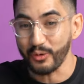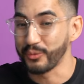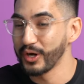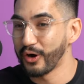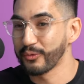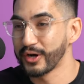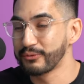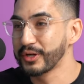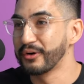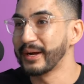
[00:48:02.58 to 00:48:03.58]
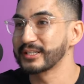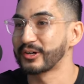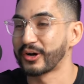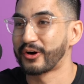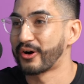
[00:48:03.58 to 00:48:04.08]
we all run, we go back to
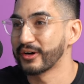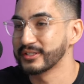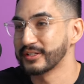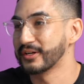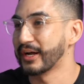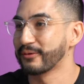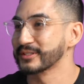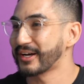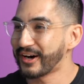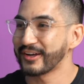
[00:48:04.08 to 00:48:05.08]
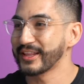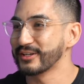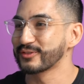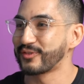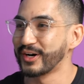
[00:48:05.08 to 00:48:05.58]
our cars, and you know everyone's like, oh, that
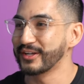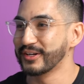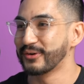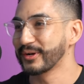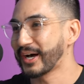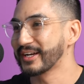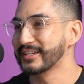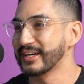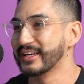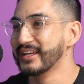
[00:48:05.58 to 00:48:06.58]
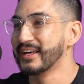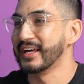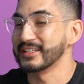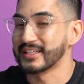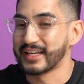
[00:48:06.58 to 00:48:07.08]
was fun, you know, we got it done. And I
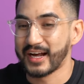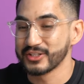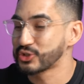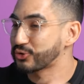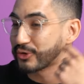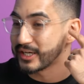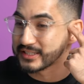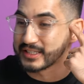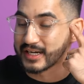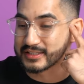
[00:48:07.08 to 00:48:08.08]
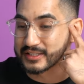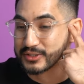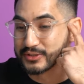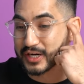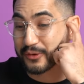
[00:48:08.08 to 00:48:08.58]
was like, I was stressing, I was like,
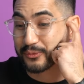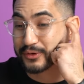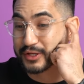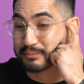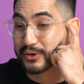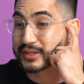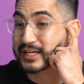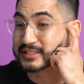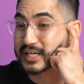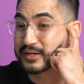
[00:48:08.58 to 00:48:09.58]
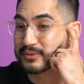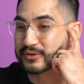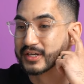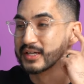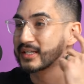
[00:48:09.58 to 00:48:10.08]
dude, I really broke that table
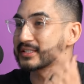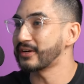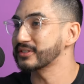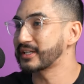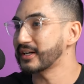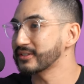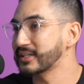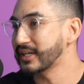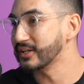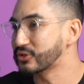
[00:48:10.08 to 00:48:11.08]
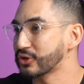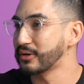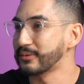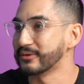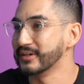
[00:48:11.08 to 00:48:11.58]
because I was scared I was gonna get in trouble.